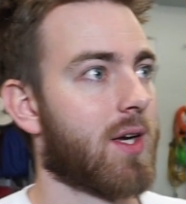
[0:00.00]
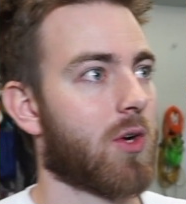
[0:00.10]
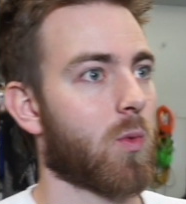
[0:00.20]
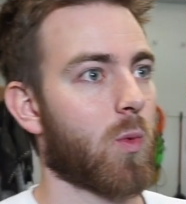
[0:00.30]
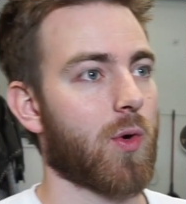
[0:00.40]

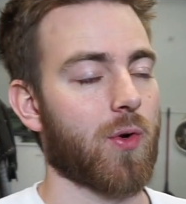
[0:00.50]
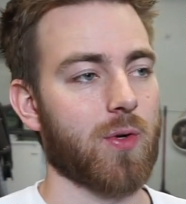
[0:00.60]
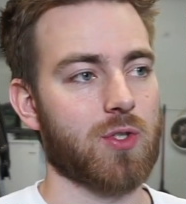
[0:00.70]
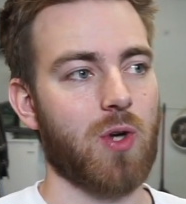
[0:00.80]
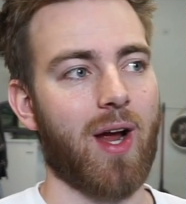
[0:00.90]

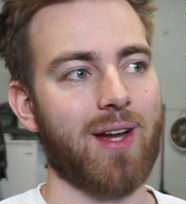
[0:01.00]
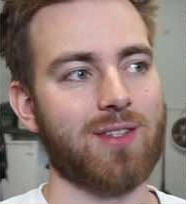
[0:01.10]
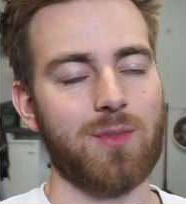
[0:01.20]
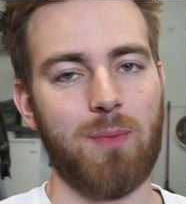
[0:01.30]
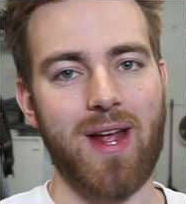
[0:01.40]
we're trying
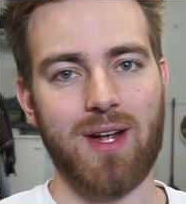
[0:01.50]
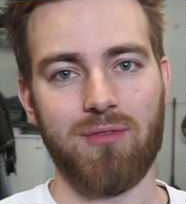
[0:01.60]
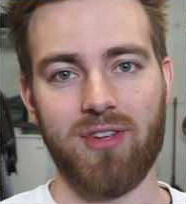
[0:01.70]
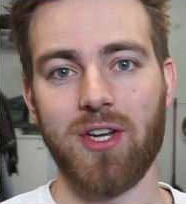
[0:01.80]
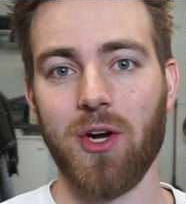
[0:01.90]
to make a
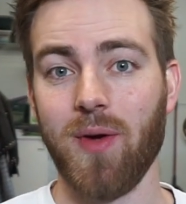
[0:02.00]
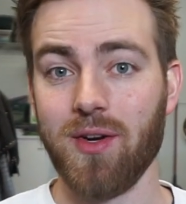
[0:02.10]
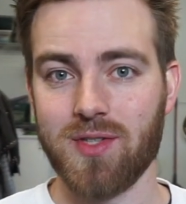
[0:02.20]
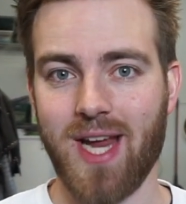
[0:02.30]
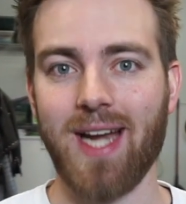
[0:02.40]
video
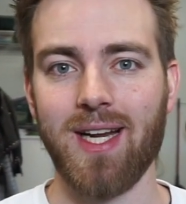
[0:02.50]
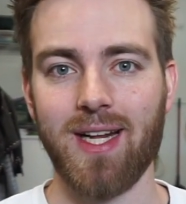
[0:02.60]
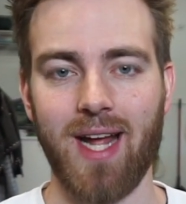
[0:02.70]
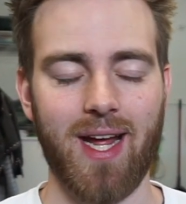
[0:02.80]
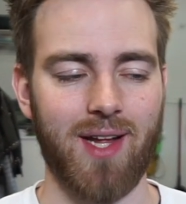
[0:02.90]

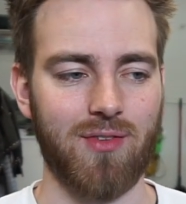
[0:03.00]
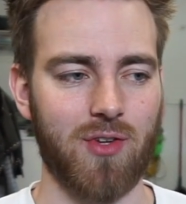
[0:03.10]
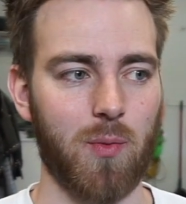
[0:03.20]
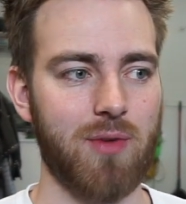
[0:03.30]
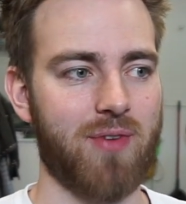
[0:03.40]
entertaining, and
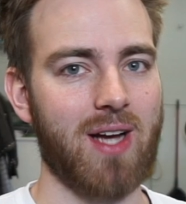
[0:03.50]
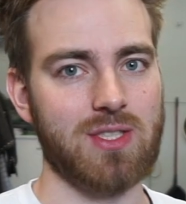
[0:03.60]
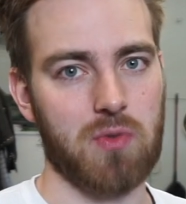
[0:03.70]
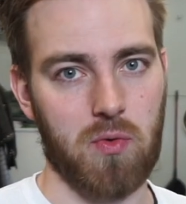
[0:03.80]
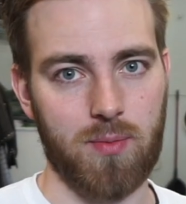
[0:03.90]
so we
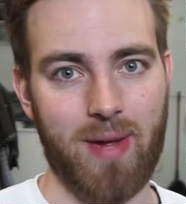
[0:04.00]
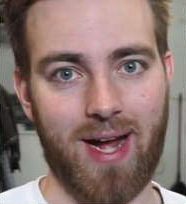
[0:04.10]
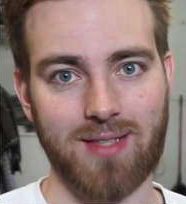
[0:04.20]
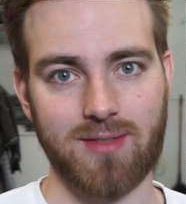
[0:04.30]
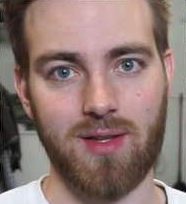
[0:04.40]
fast forward
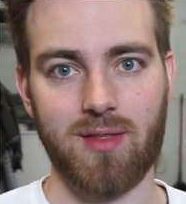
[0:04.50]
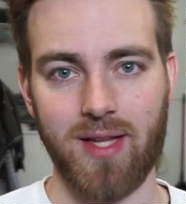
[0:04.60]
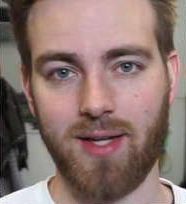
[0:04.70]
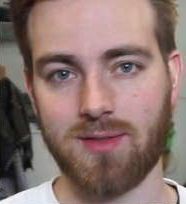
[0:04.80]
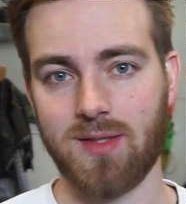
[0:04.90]
past the
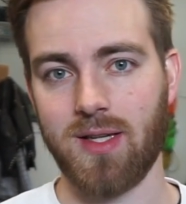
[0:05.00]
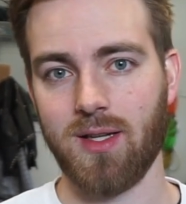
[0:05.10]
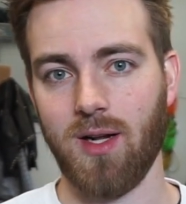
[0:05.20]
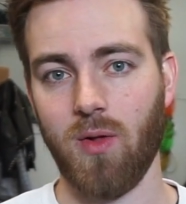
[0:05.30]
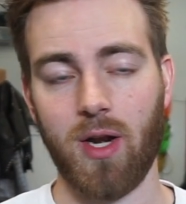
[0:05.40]
things
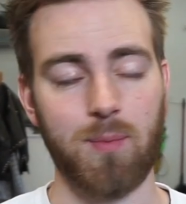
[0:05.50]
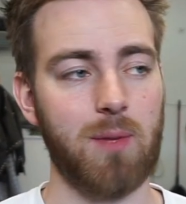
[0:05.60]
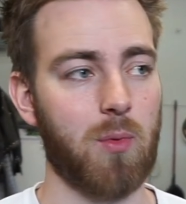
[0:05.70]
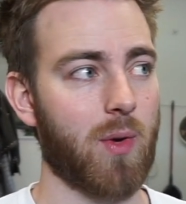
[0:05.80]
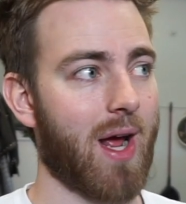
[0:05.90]
that a lot of
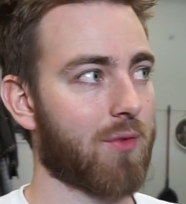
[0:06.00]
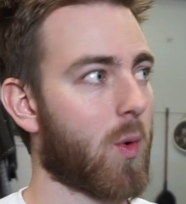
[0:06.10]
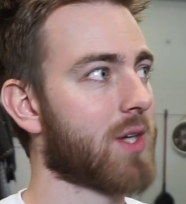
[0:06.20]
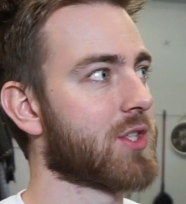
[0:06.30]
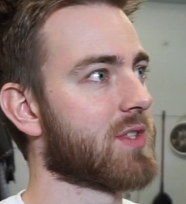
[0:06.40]
people would have
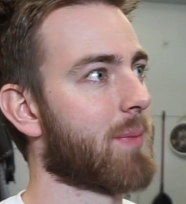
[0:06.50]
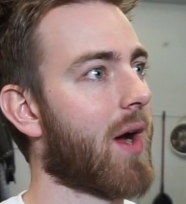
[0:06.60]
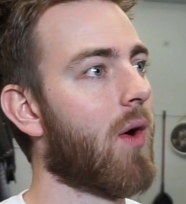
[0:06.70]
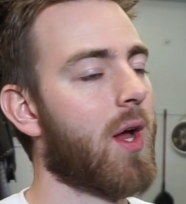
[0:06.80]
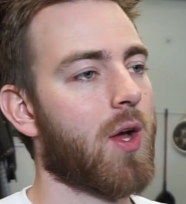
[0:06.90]
questions
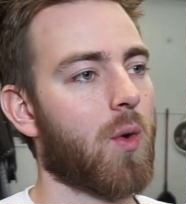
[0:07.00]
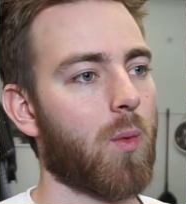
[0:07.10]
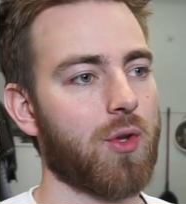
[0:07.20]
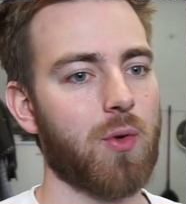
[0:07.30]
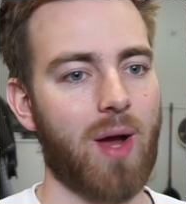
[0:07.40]
about.
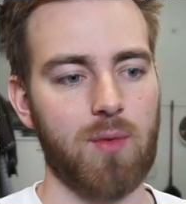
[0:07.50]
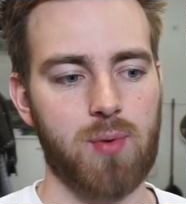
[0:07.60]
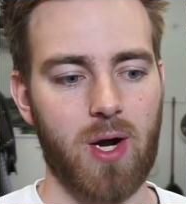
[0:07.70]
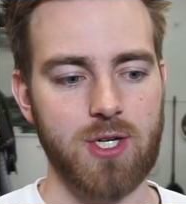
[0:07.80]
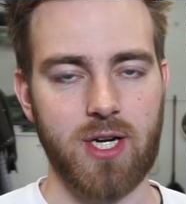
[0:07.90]
When you have a
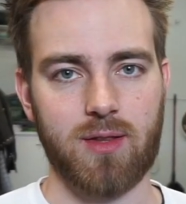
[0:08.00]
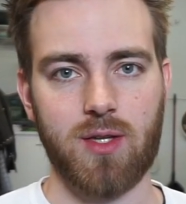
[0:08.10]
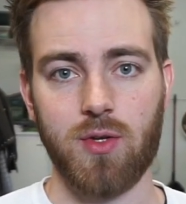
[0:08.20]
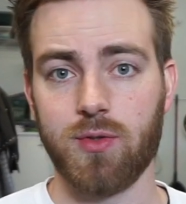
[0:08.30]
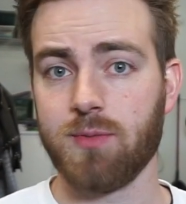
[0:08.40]
project
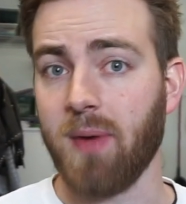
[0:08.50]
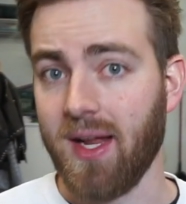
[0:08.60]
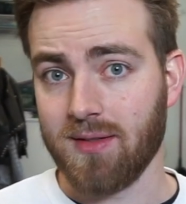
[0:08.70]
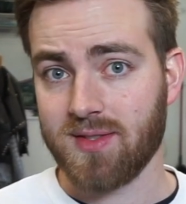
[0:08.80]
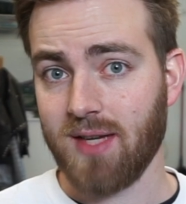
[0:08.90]
that you
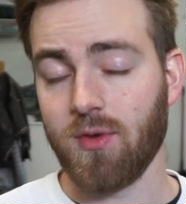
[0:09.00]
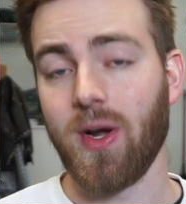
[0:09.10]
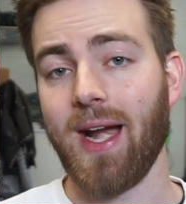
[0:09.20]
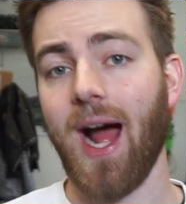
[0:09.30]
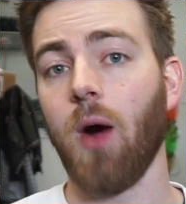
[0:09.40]
spend 7 or
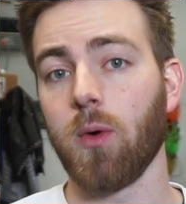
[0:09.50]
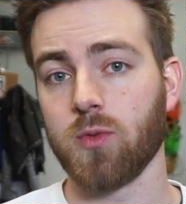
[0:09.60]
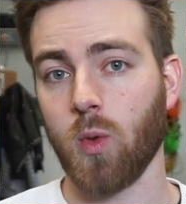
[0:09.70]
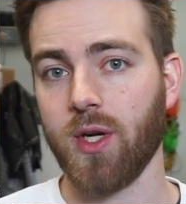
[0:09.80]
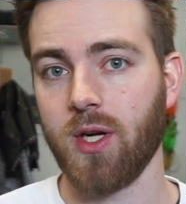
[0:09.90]
8
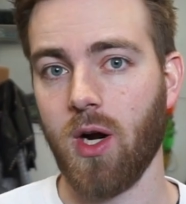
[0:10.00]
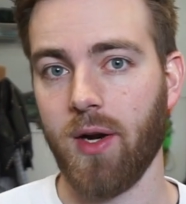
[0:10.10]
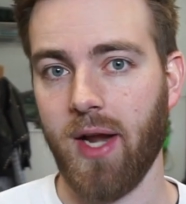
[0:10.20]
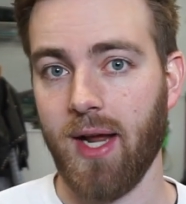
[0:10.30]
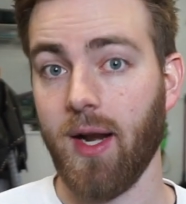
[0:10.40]
hours working
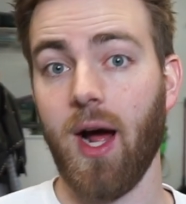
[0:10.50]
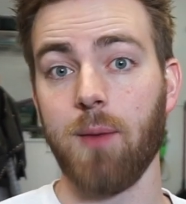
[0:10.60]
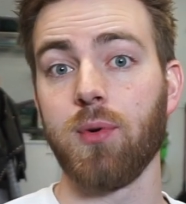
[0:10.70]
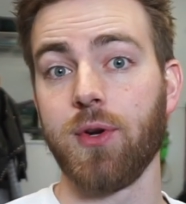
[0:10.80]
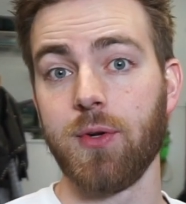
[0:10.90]
on, and I
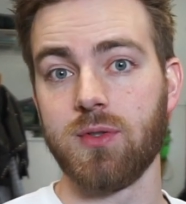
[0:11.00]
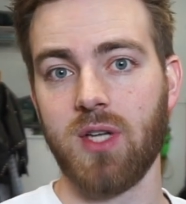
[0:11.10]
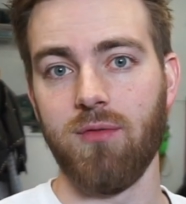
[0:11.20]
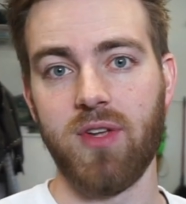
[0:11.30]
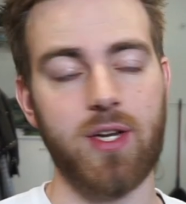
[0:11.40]
produce
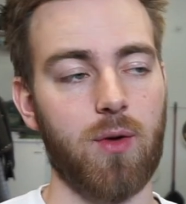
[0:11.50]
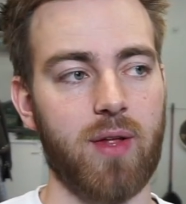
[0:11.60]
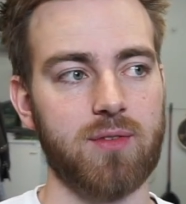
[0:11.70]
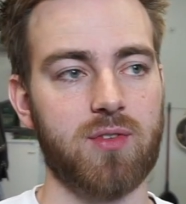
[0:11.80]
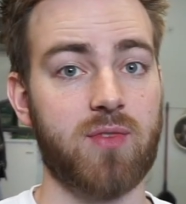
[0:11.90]
a video
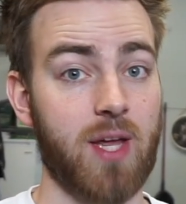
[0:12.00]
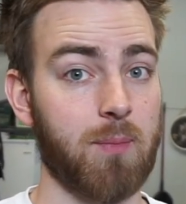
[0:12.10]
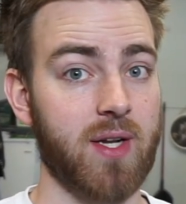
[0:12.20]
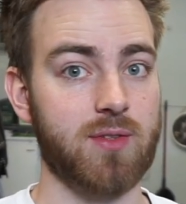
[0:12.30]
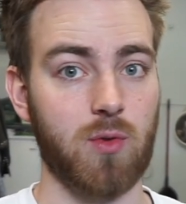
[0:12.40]
that's 10
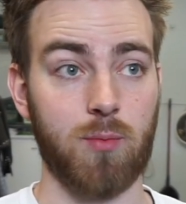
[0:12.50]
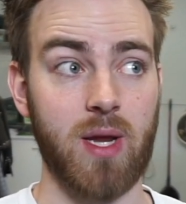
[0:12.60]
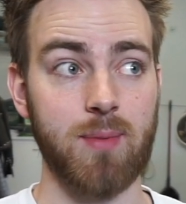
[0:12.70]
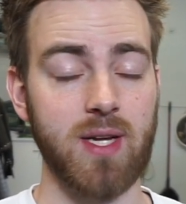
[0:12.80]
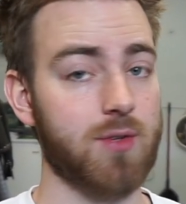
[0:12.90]
minutes, or
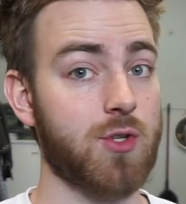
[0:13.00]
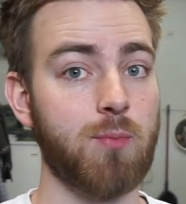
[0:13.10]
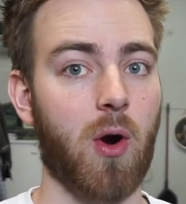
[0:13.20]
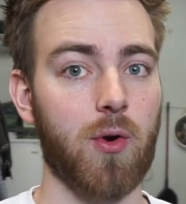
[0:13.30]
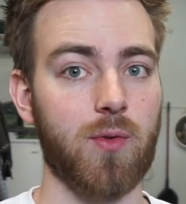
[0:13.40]
maybe a
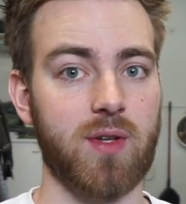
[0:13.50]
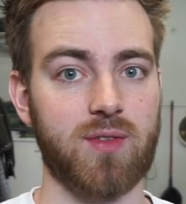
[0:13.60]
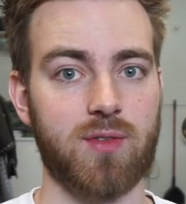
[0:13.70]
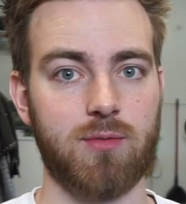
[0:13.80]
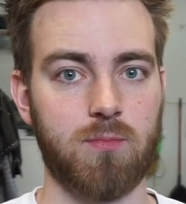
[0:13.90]
two-parter
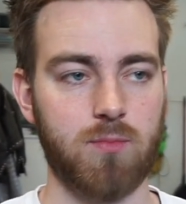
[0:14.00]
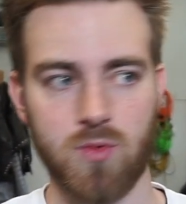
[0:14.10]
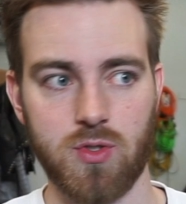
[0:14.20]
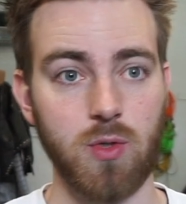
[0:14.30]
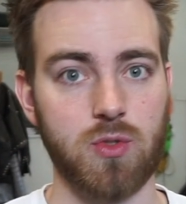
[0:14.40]
that's
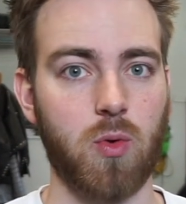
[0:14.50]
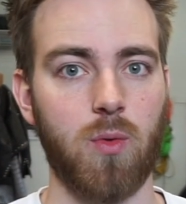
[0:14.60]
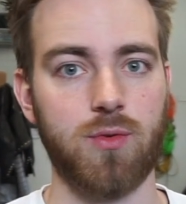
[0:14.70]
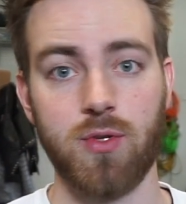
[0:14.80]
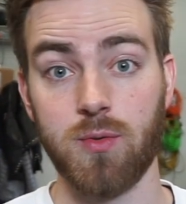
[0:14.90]
two
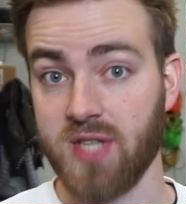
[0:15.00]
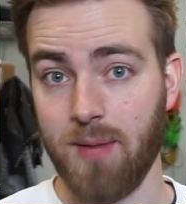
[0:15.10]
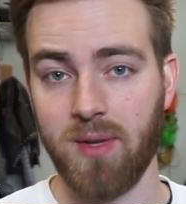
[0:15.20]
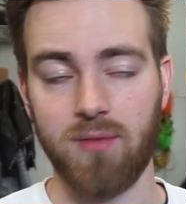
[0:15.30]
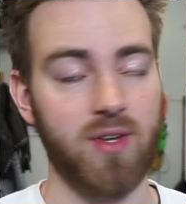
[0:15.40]

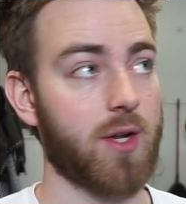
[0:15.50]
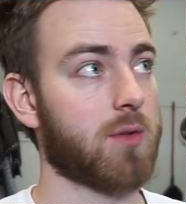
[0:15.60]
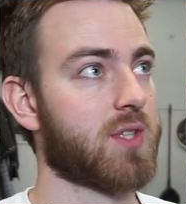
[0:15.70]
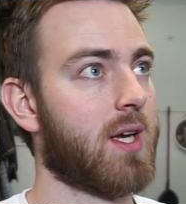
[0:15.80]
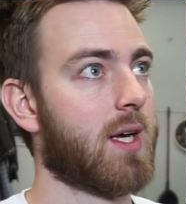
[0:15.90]
10-minute
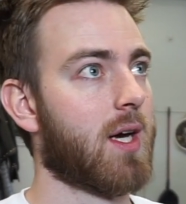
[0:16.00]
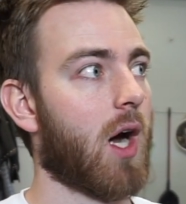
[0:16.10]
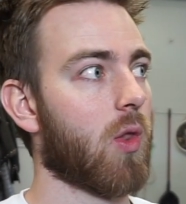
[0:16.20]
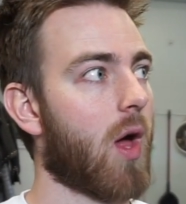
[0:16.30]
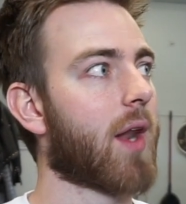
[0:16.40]
videos,
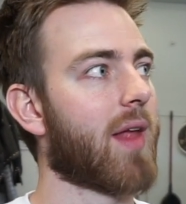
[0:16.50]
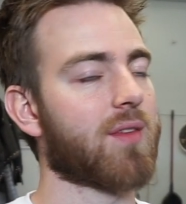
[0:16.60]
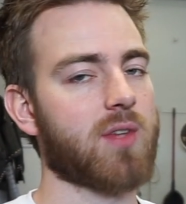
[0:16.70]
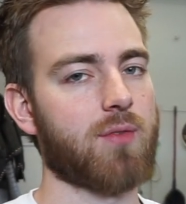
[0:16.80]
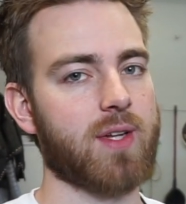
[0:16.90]
a lot of
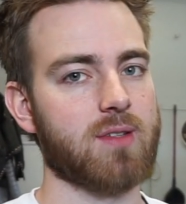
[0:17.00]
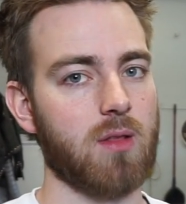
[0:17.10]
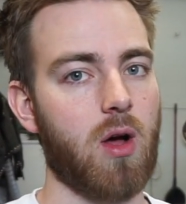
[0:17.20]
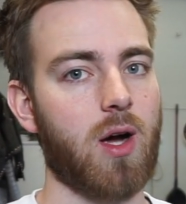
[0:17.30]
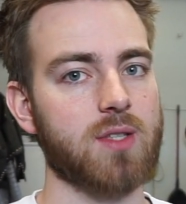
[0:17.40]
that stuff gets
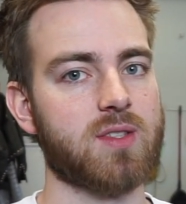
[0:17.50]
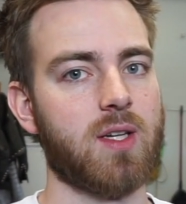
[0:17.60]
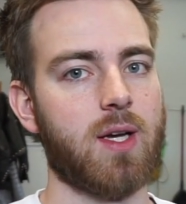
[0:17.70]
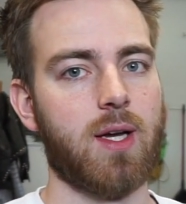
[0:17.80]
lost.